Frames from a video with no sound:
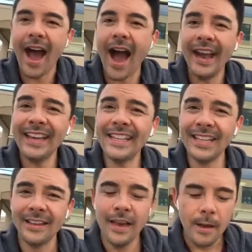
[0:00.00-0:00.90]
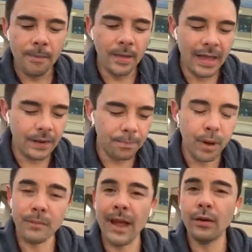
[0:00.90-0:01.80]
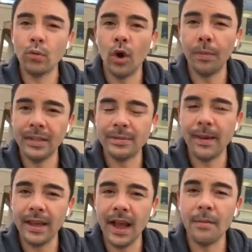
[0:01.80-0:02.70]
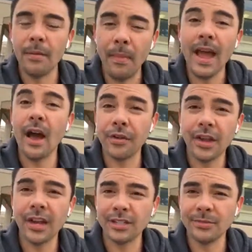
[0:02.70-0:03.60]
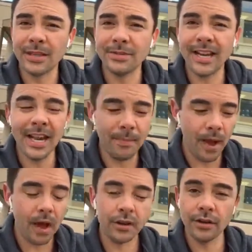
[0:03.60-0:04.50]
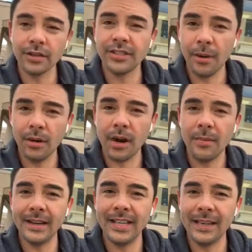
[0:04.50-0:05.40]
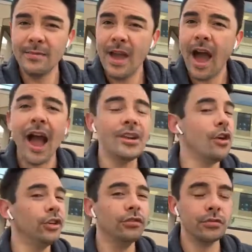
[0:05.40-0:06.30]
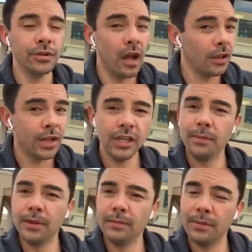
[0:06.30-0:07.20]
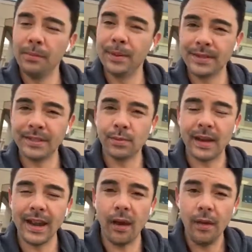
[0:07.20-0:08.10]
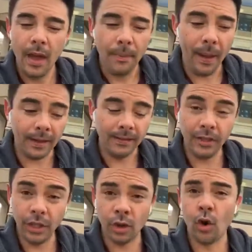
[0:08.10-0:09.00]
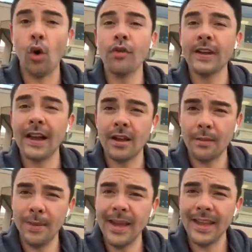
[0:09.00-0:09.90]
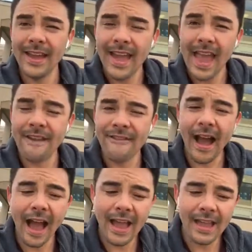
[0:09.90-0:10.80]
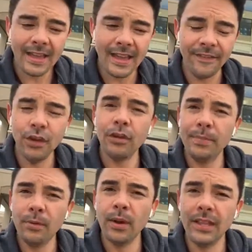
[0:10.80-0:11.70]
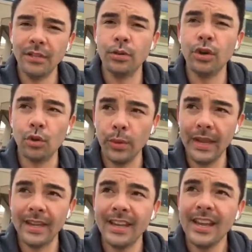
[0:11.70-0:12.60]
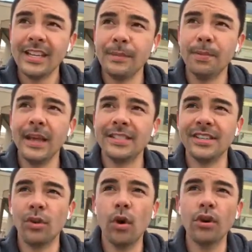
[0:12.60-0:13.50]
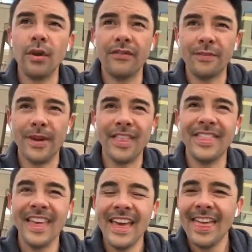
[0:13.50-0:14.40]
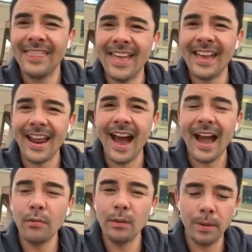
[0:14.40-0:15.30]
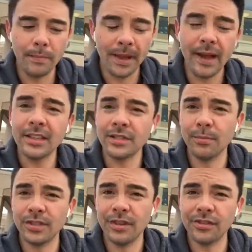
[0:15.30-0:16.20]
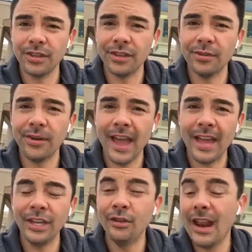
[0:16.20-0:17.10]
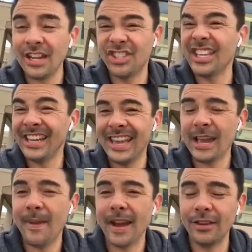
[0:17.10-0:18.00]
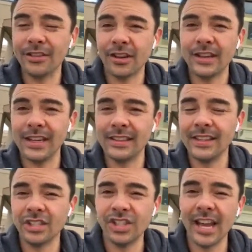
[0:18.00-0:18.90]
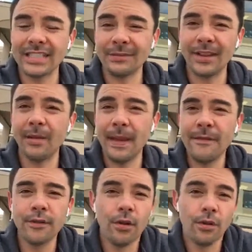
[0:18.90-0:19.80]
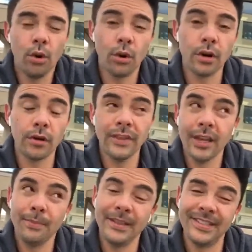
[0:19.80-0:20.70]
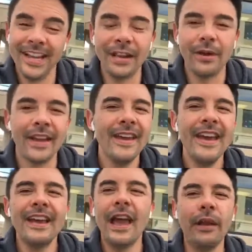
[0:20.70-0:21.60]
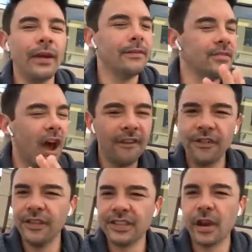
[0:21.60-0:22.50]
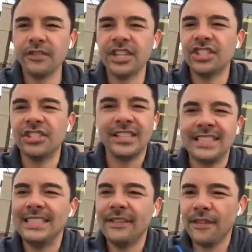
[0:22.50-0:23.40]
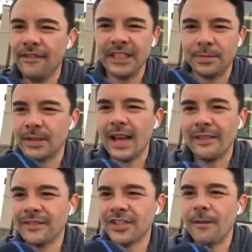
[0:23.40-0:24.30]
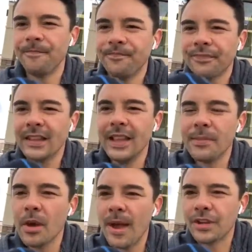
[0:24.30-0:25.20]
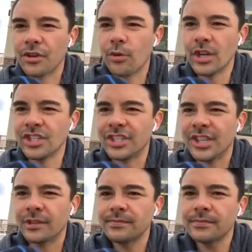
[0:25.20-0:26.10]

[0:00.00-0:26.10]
I need to put my enrollments, my other customers I'm signing up under someone on my team. I know you're not looking to build a business right now, but you're ordering LRP. If you'd be willing to agree to place an order every month, then I would put my customers under you and you'd actually get a kickback. You'd start getting little checks that would help pay for your own order that you're placing anyway. Anyway, not for this conversation, that's a different Facebook Live. So let me go back to your questions here.